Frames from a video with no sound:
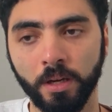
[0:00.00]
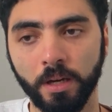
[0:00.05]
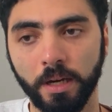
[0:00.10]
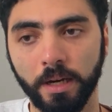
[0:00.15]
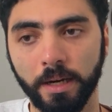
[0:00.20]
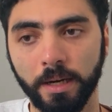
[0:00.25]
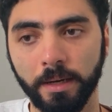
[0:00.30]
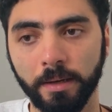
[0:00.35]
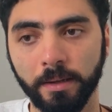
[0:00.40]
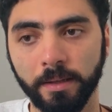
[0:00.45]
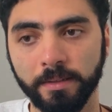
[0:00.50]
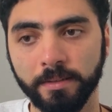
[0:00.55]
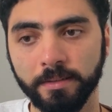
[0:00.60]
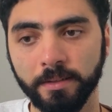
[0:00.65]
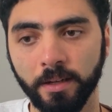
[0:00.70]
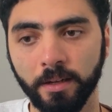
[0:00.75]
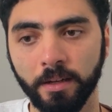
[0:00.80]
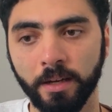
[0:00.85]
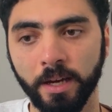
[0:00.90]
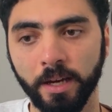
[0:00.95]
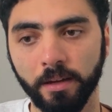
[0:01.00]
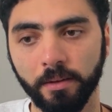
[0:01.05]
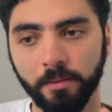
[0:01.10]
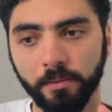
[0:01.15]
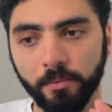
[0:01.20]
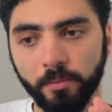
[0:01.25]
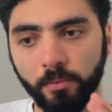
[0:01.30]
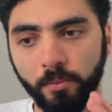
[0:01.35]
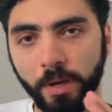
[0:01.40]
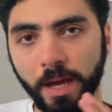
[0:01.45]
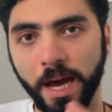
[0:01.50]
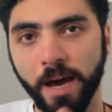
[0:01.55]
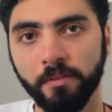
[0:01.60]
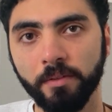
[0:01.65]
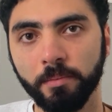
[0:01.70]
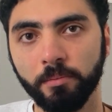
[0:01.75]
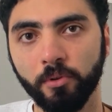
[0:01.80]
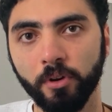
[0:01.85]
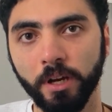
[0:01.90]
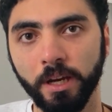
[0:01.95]
It's not like we have a
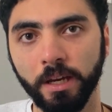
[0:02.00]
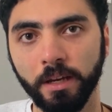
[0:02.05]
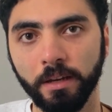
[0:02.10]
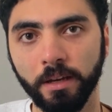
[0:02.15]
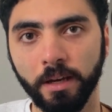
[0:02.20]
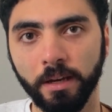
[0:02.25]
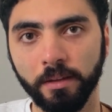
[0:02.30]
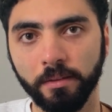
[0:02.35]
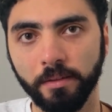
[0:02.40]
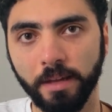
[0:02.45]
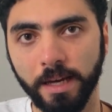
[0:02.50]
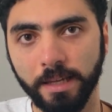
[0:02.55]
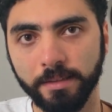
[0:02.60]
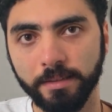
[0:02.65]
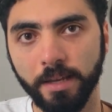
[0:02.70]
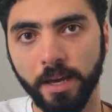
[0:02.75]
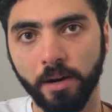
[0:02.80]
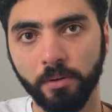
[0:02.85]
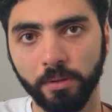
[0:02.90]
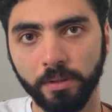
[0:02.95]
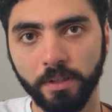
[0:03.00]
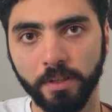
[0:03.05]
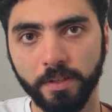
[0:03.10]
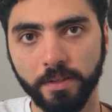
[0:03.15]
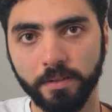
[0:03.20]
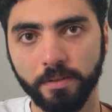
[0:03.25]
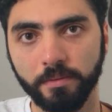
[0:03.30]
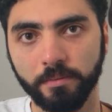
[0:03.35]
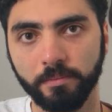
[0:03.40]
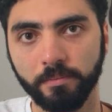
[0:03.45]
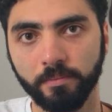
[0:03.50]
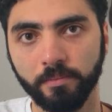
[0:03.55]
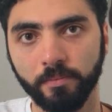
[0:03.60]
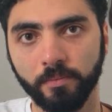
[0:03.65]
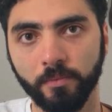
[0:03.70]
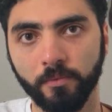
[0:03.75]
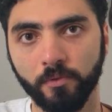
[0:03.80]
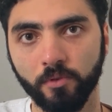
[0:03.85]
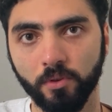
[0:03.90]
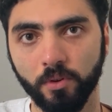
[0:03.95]
brain and that's how it is
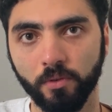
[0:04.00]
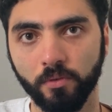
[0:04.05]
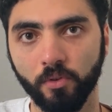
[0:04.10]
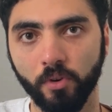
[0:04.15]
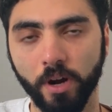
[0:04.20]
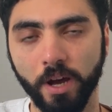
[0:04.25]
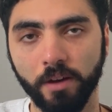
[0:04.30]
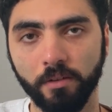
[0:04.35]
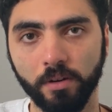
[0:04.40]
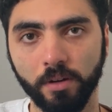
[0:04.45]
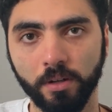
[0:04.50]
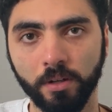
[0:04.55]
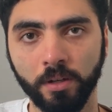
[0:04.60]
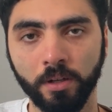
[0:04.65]
for forever.